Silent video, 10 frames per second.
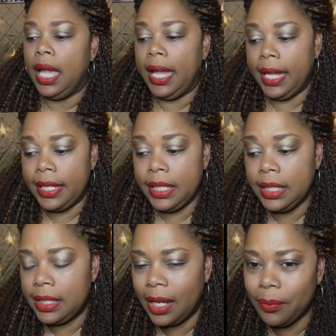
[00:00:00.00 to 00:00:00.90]
And
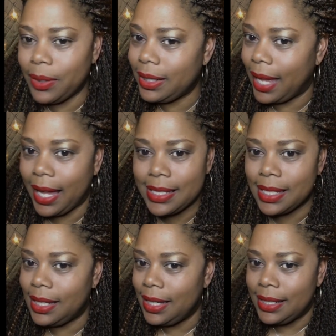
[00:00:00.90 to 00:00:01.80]
they
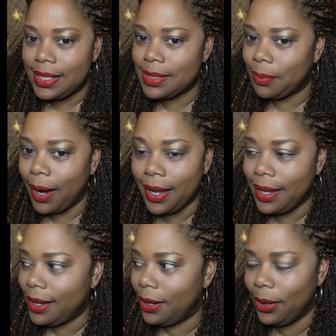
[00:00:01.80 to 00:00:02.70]
realizing this right
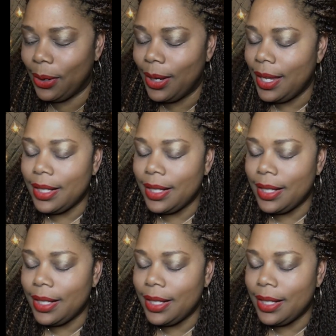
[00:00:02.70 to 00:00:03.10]
here,